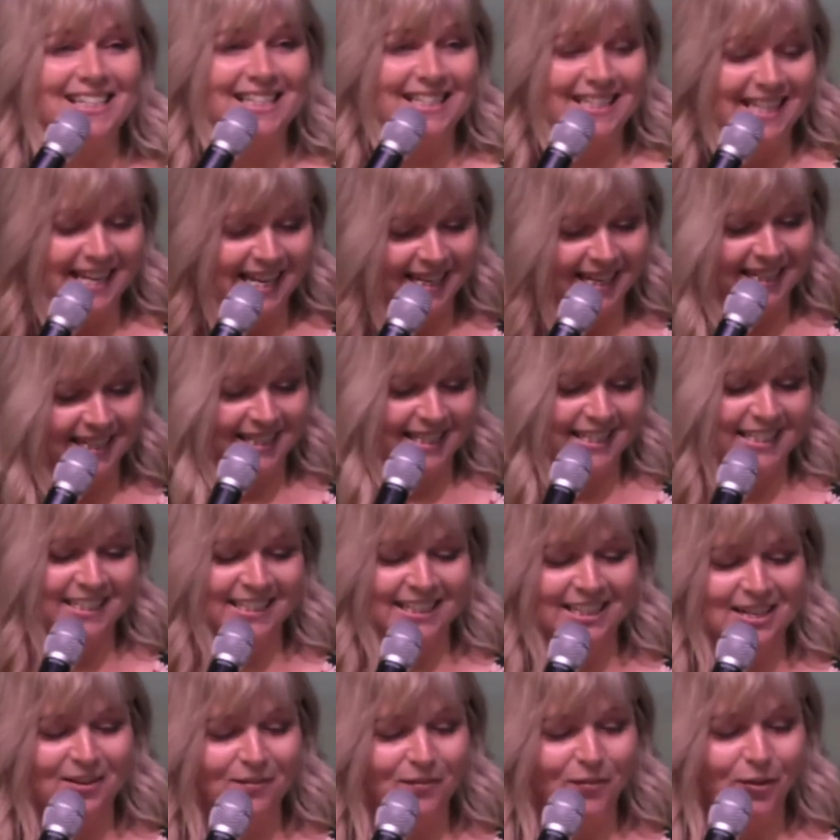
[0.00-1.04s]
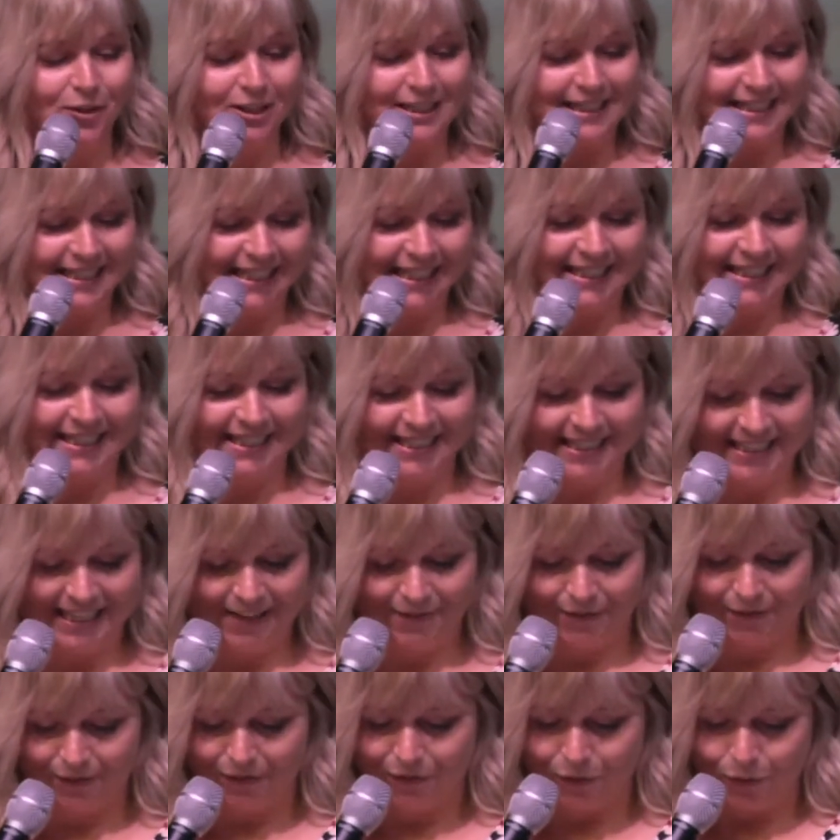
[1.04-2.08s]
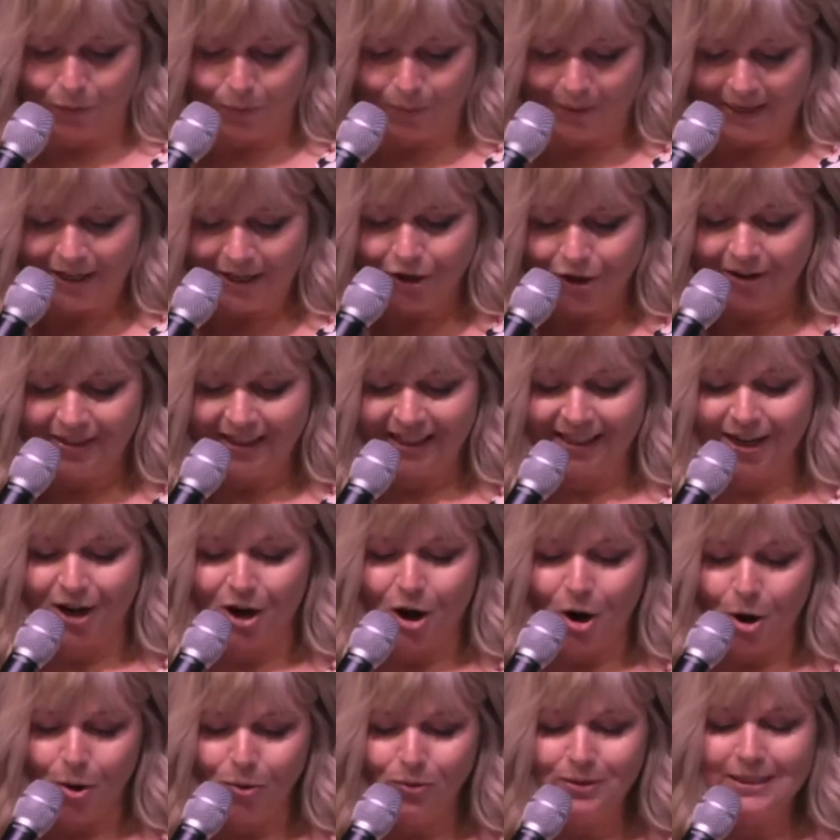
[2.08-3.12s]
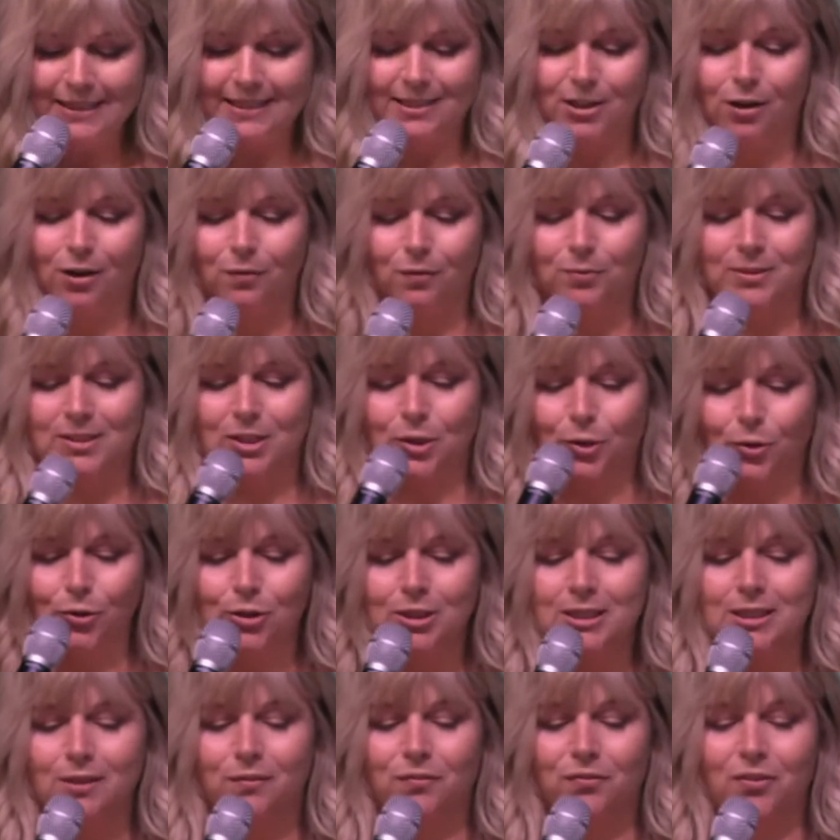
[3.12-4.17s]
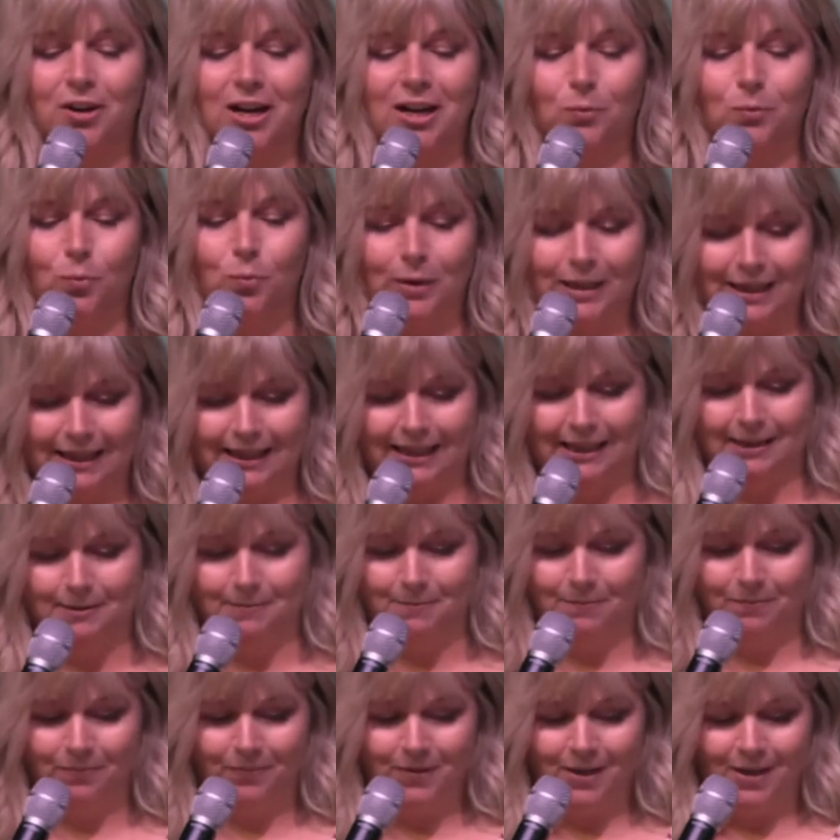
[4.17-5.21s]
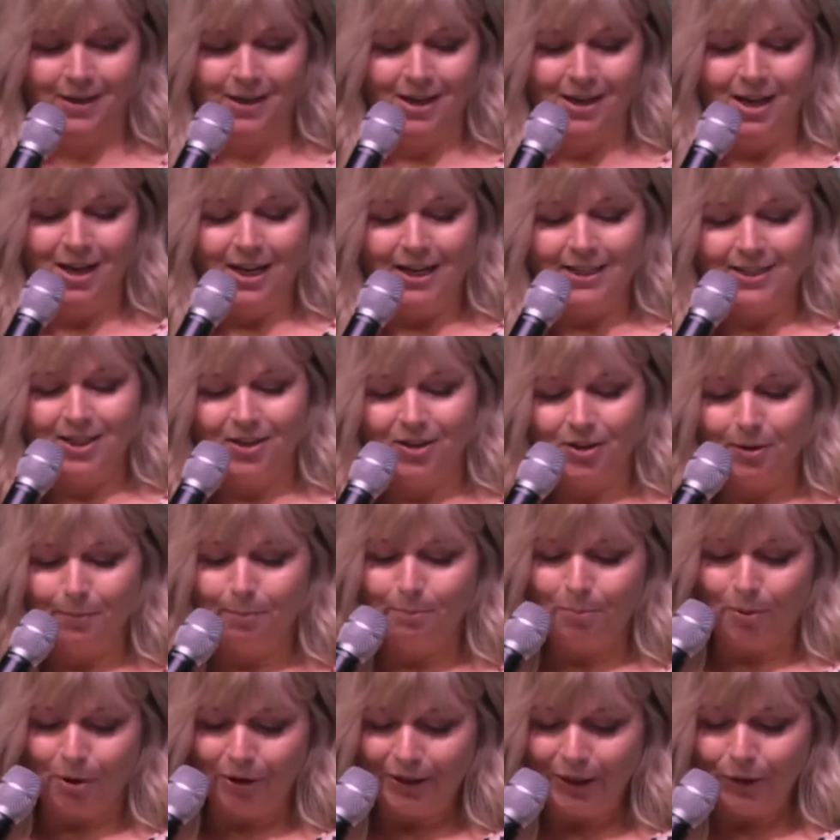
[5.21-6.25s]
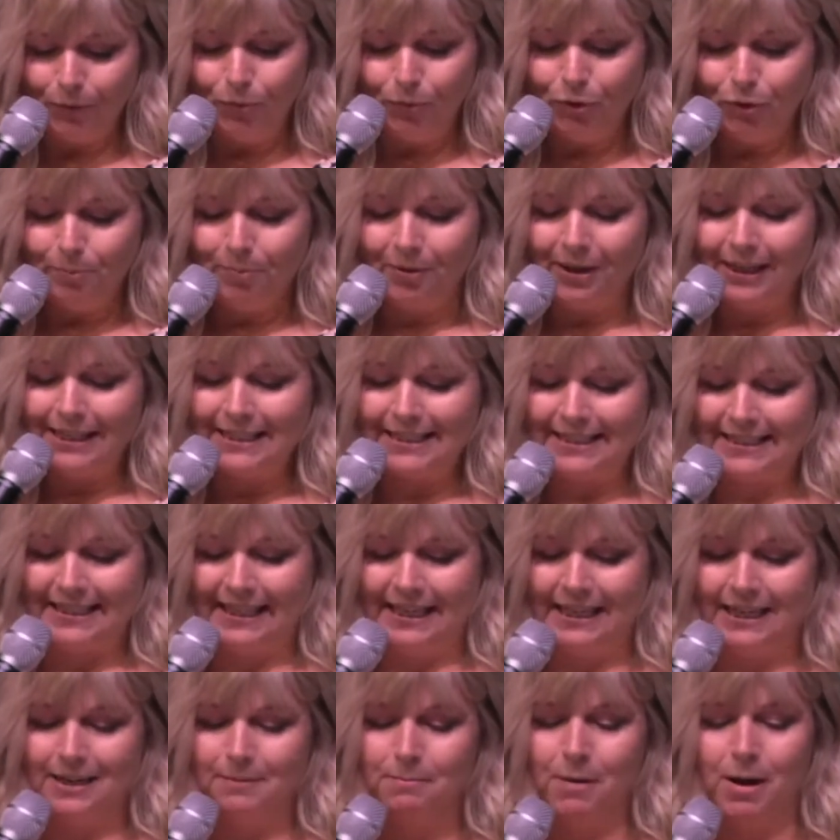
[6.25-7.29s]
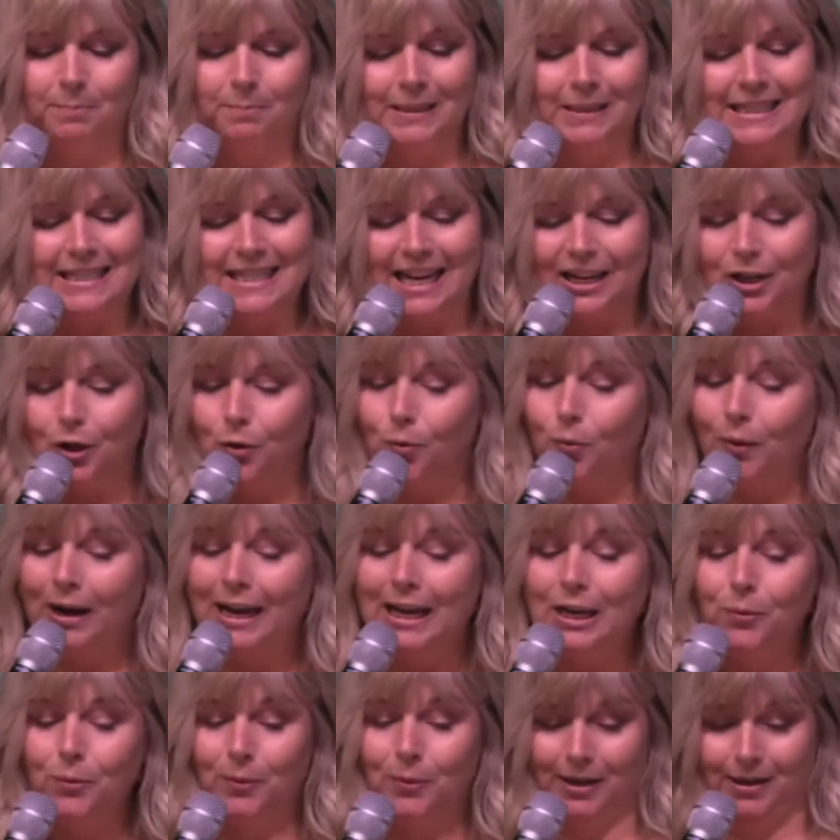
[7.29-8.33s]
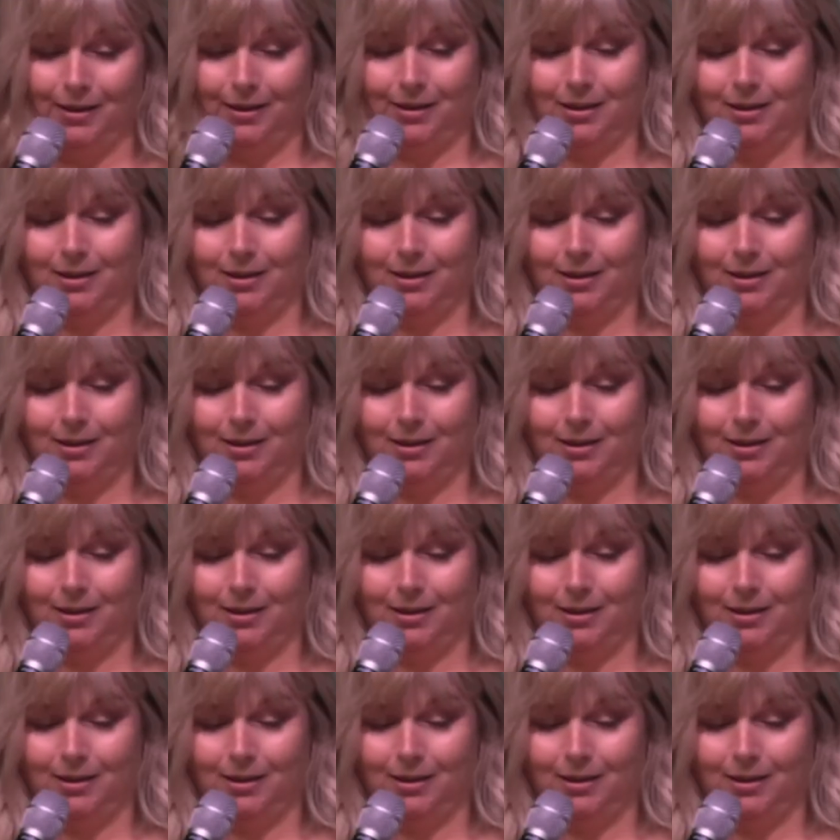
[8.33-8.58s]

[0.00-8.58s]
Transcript: six, verse six to seven, "For we know that our old self was crucified with him, so that the body ruled by sin might be done away with,